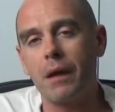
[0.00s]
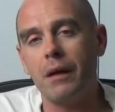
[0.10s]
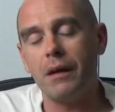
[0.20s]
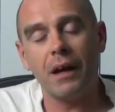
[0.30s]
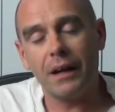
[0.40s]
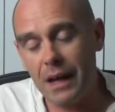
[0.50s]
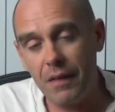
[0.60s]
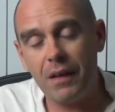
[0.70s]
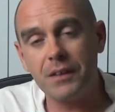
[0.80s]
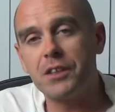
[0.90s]

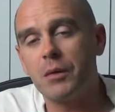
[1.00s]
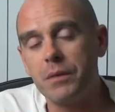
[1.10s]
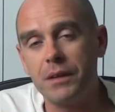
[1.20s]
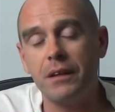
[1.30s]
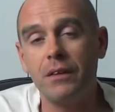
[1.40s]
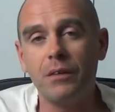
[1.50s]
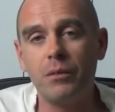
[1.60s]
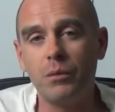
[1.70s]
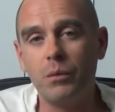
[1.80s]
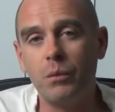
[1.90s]
Again, that's something that
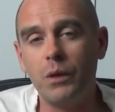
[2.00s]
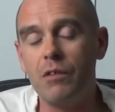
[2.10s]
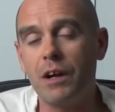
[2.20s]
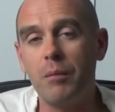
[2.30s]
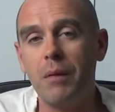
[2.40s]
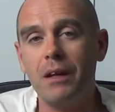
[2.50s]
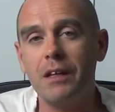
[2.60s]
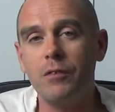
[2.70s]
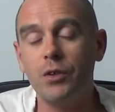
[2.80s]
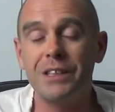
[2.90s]
we'd recommend
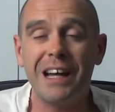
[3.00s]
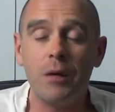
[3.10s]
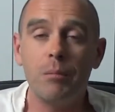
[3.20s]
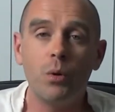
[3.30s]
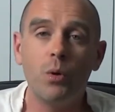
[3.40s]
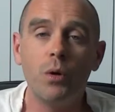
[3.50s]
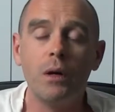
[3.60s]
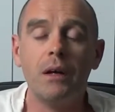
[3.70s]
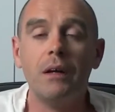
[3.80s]
if you're time poor.